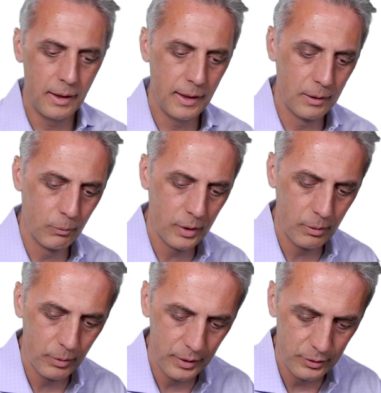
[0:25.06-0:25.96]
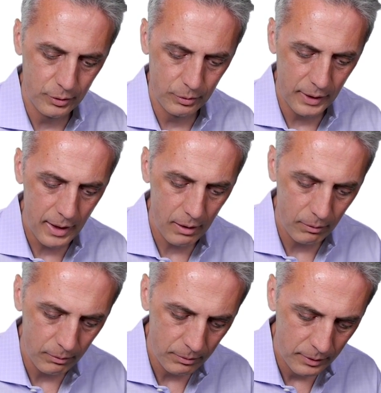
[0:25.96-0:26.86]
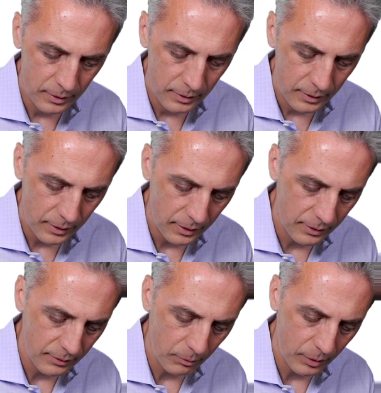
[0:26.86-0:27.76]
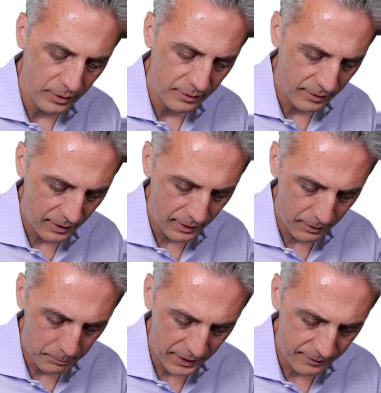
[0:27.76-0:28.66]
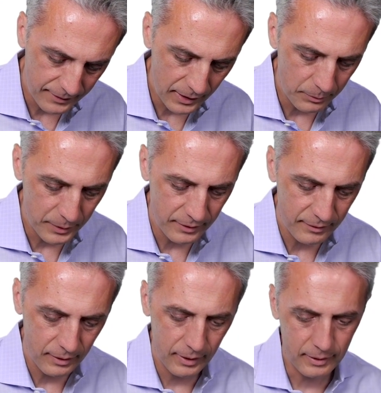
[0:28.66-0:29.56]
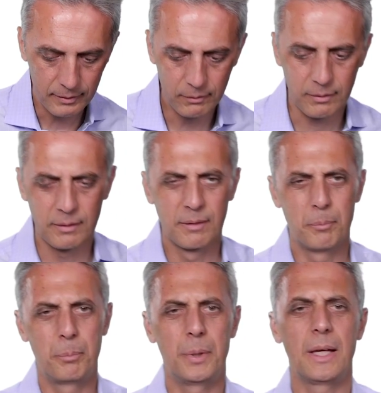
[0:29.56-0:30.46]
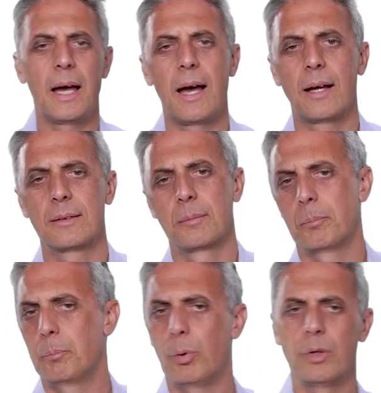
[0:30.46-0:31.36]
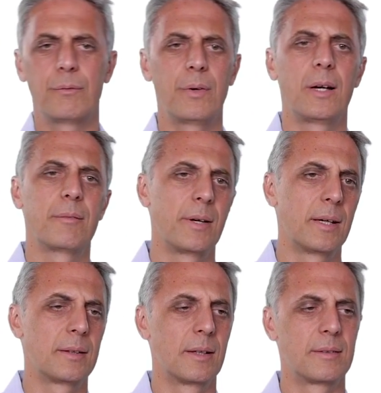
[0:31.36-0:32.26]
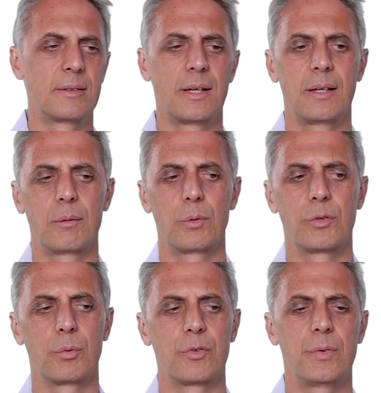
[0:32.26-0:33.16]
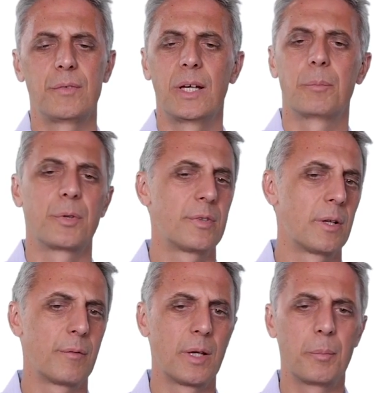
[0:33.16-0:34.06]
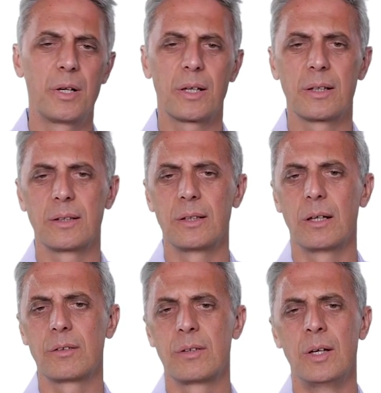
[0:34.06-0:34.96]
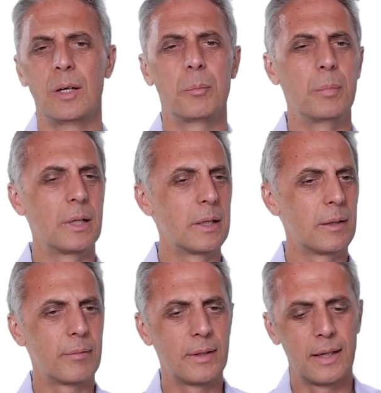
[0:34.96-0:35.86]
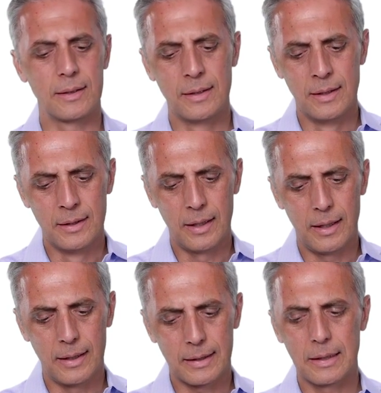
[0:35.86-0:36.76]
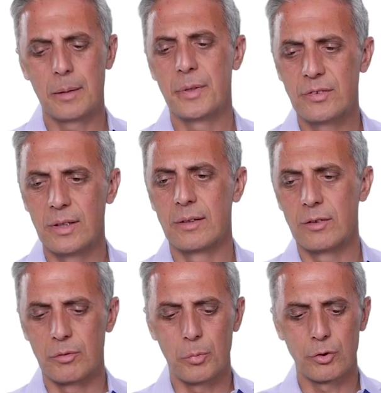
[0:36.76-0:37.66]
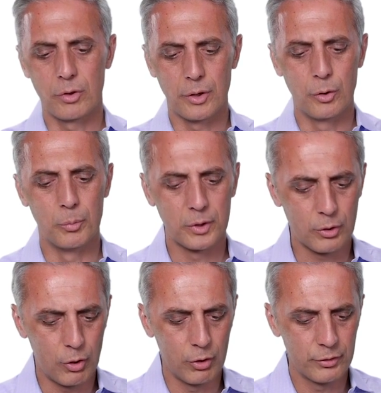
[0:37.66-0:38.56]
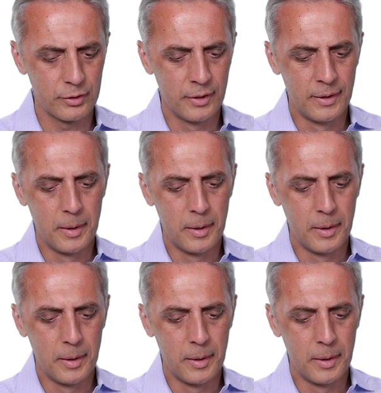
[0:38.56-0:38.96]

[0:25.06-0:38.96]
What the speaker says: And what I want to do now is I want to make statements like, look, p hat 0.58, let's say, which was 58% of the American adults believe that climate change is mostly human caused.